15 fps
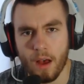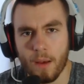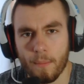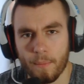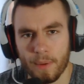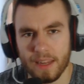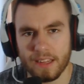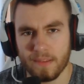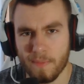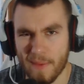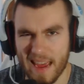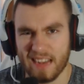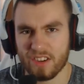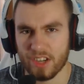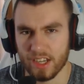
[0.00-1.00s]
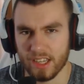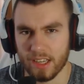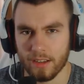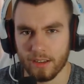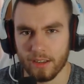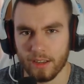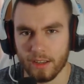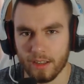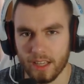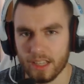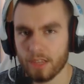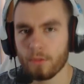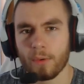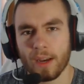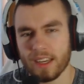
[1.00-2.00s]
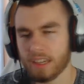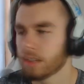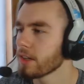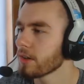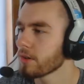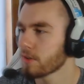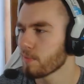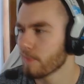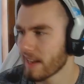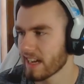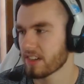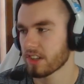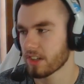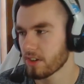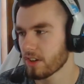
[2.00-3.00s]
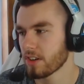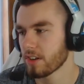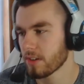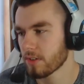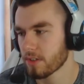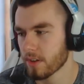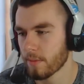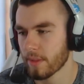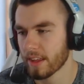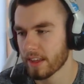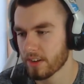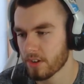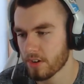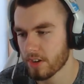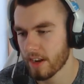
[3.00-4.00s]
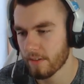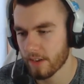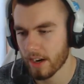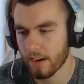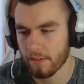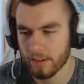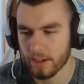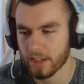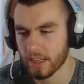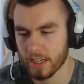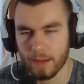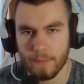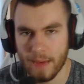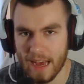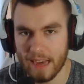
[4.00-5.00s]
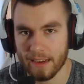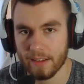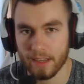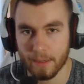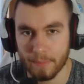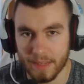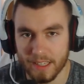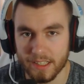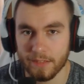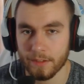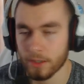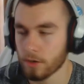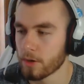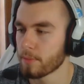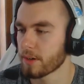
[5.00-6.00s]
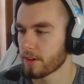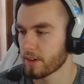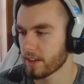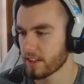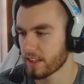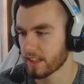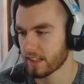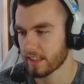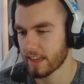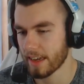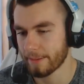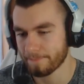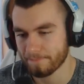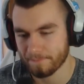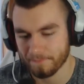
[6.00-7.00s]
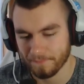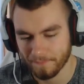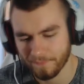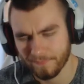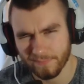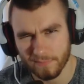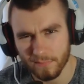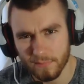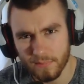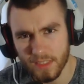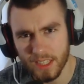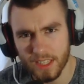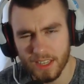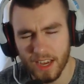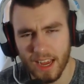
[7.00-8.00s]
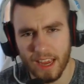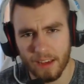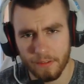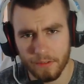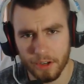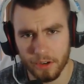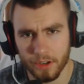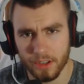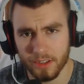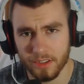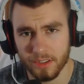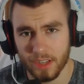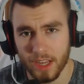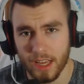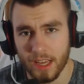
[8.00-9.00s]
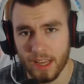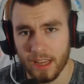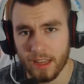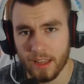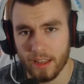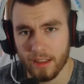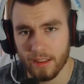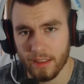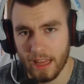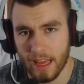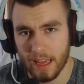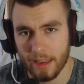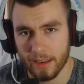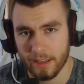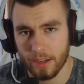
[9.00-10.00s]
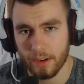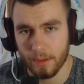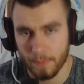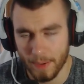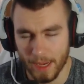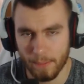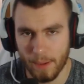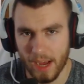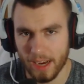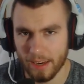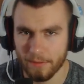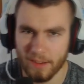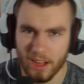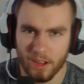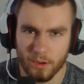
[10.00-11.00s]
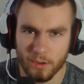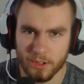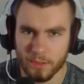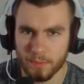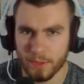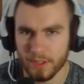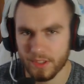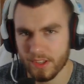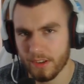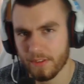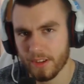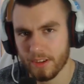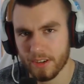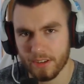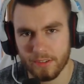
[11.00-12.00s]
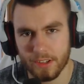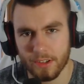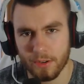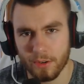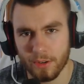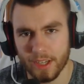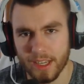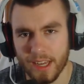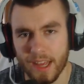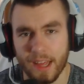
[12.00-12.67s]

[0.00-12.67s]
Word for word: but it's magic. Like, you wait, you used magic. You didn't use something that you're never ever going to get back, like a piece of equipment or anything like that. Now, I have noticed that you can pickpocket followers and put stuff in their inventory.